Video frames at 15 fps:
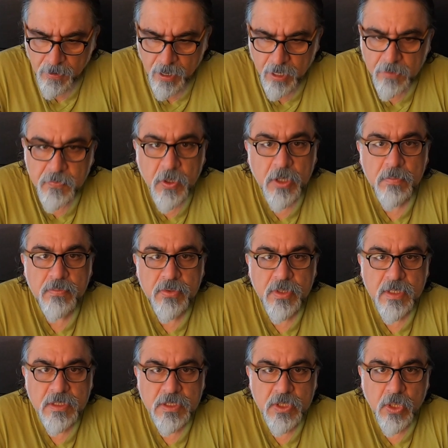and they're
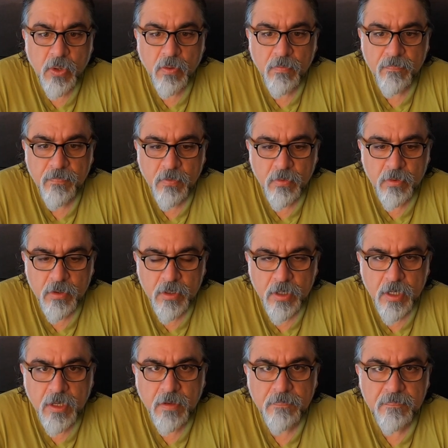pretty slow
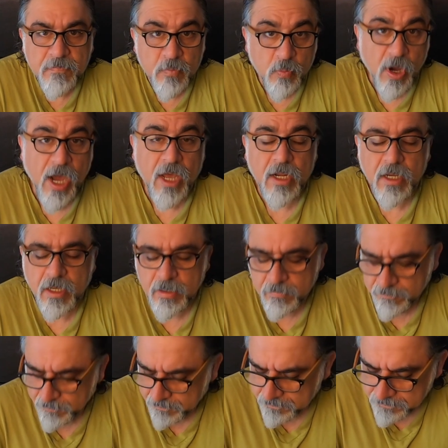for
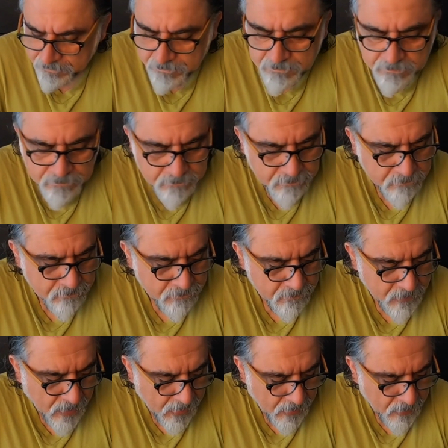wildlife.
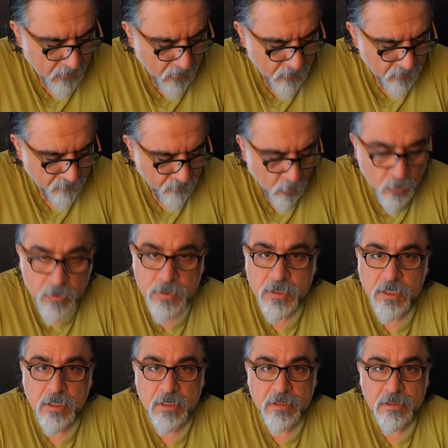And
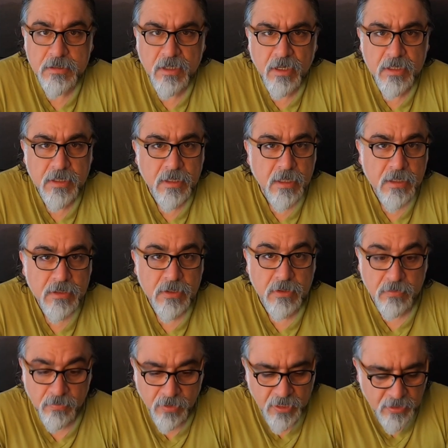autofocusing is not the
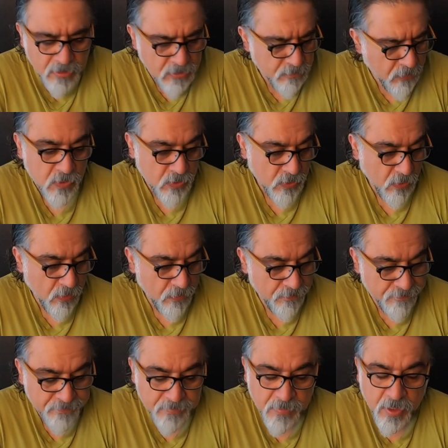greatest,
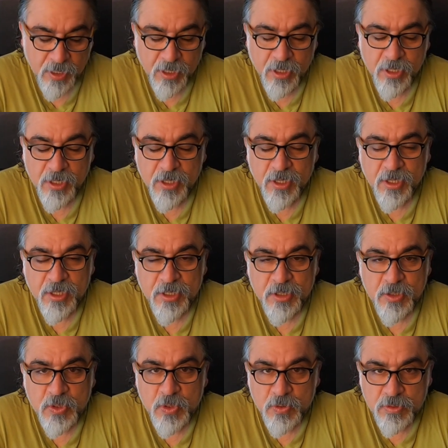so
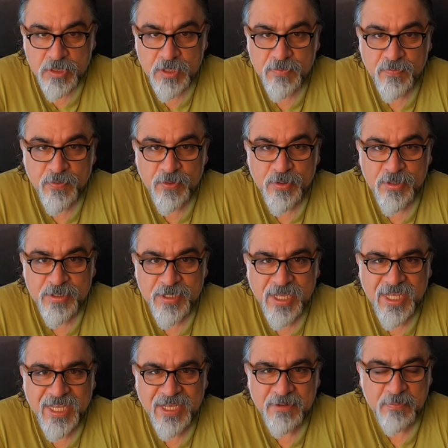use it for
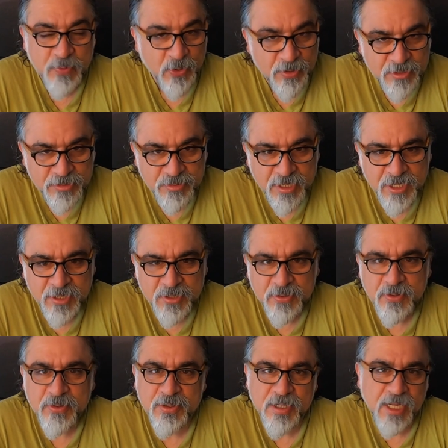portrait
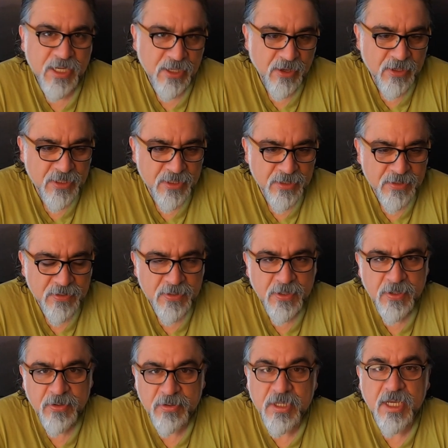or any other
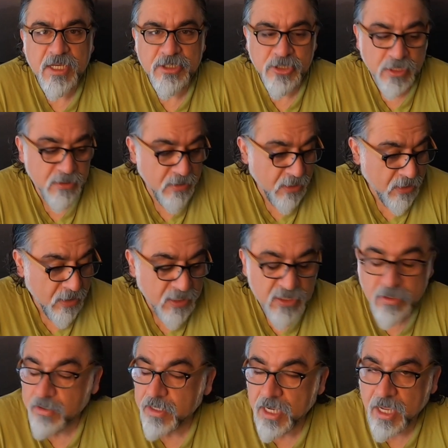occasion.
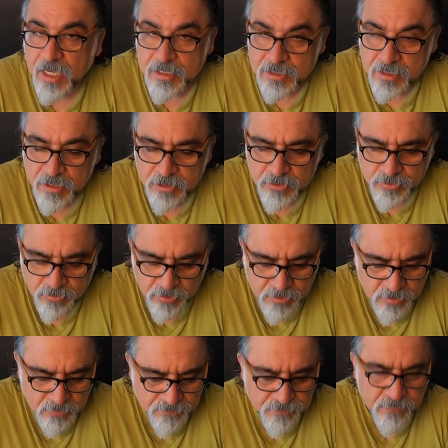They're excellent
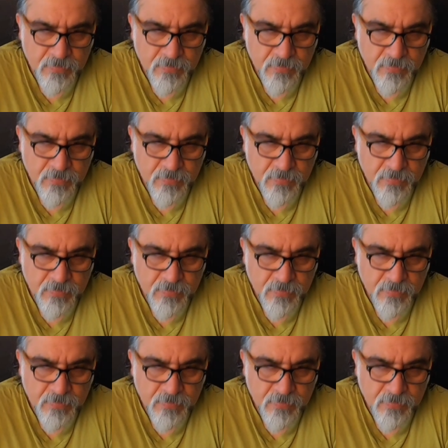choice.